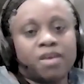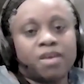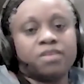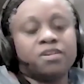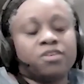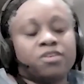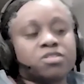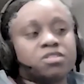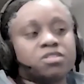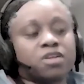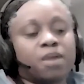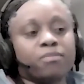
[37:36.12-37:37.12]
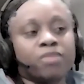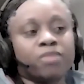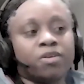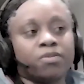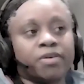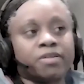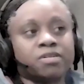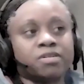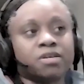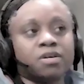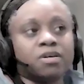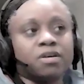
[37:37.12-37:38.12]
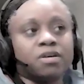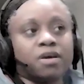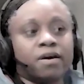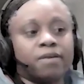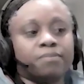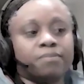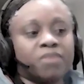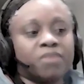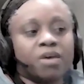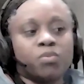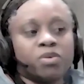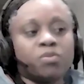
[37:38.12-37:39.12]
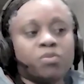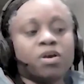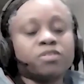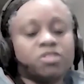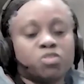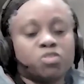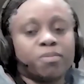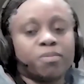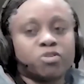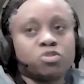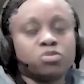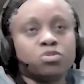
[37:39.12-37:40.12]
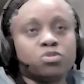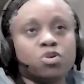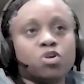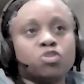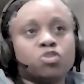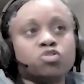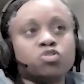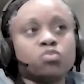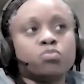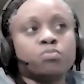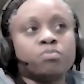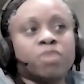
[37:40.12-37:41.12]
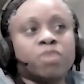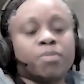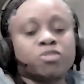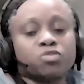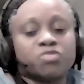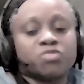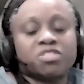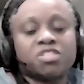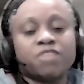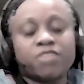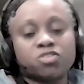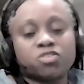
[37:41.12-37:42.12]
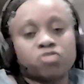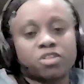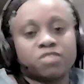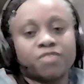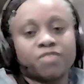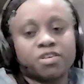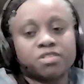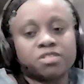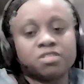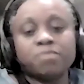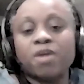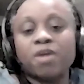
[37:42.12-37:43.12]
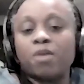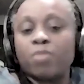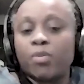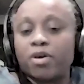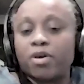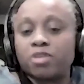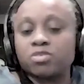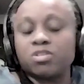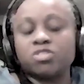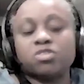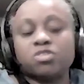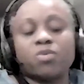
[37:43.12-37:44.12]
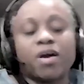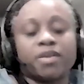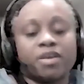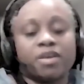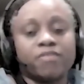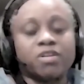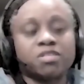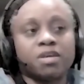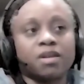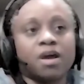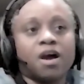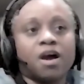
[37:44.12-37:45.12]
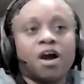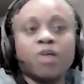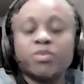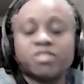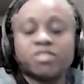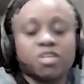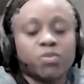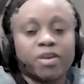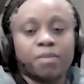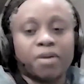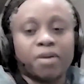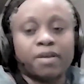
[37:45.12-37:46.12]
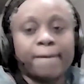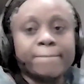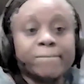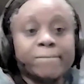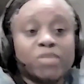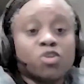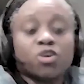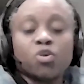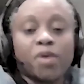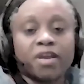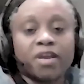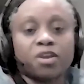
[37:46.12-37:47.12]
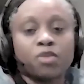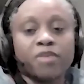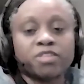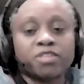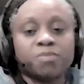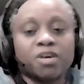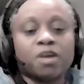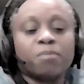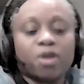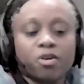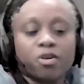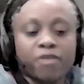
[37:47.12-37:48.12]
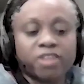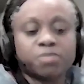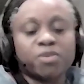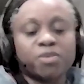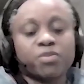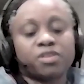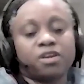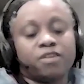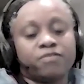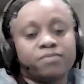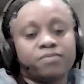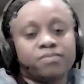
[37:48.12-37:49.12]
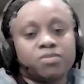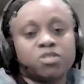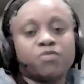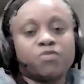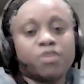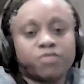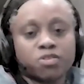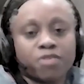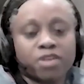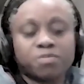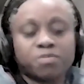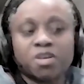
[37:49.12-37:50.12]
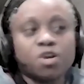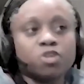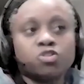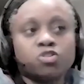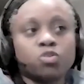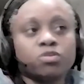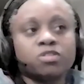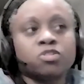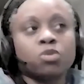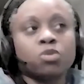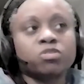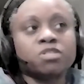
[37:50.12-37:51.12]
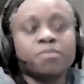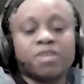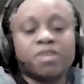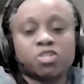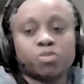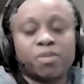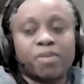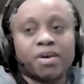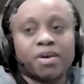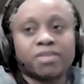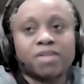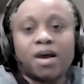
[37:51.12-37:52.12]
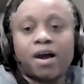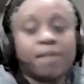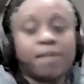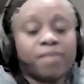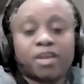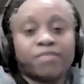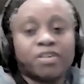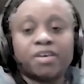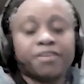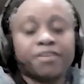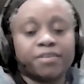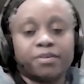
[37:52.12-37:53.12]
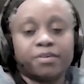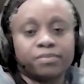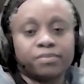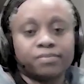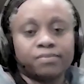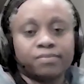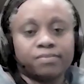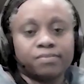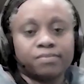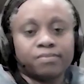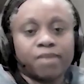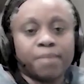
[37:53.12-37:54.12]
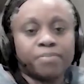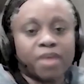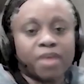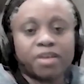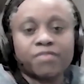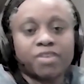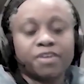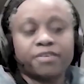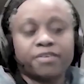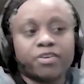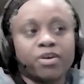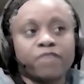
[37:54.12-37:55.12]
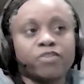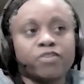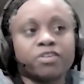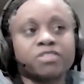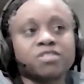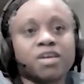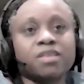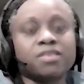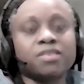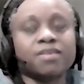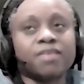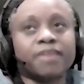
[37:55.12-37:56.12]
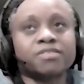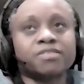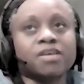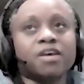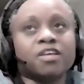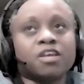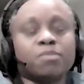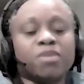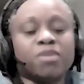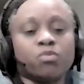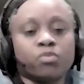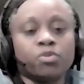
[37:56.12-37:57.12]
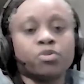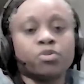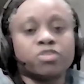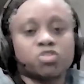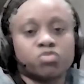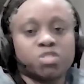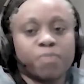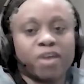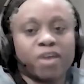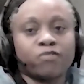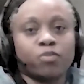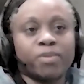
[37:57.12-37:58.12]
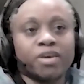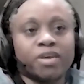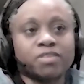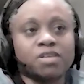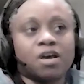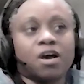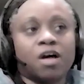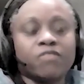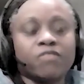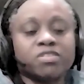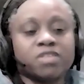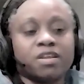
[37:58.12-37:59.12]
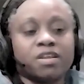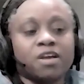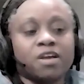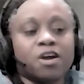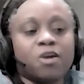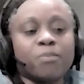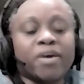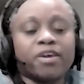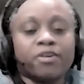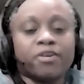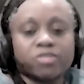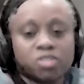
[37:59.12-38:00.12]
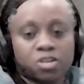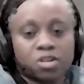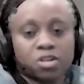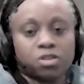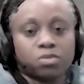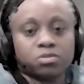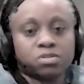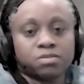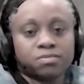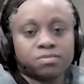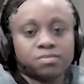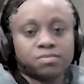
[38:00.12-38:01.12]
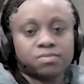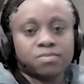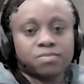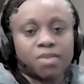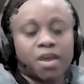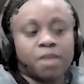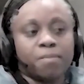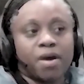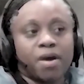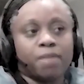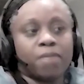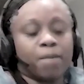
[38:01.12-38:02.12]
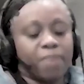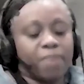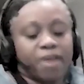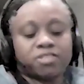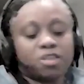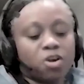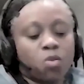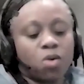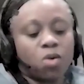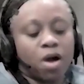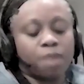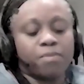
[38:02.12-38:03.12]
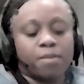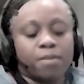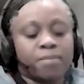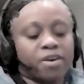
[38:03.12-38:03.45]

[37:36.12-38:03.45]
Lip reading: and still come, and yeah, we all need to be able to be able to receive constructive criticism, but we also need to know how to give it. And I always say to anybody, you can go ahead and correct me, but correct me with love. So if you have to correct me, don't diminish me, because I'm not even going to hear you. I'm not even going to hear you if you're going to say anything that's going to be rude or disrespectful, because all of a sudden my ears are going to close, and my back's going to go up, my